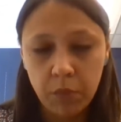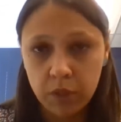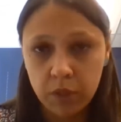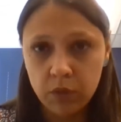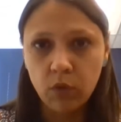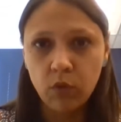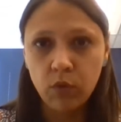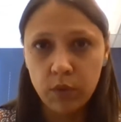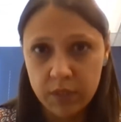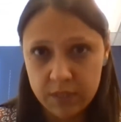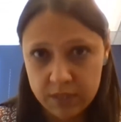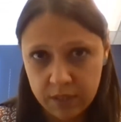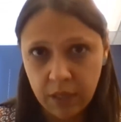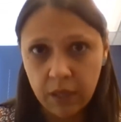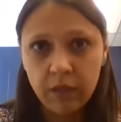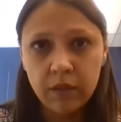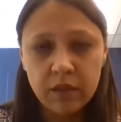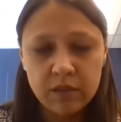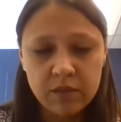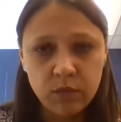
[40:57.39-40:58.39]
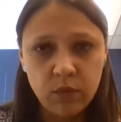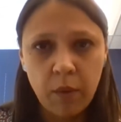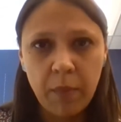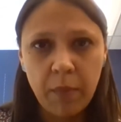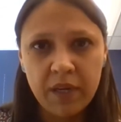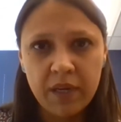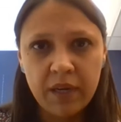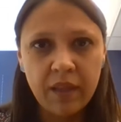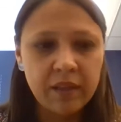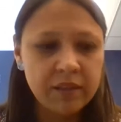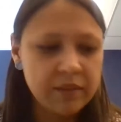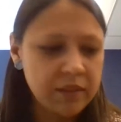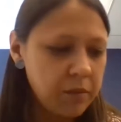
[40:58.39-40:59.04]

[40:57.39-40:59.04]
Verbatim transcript: or evaluate the legal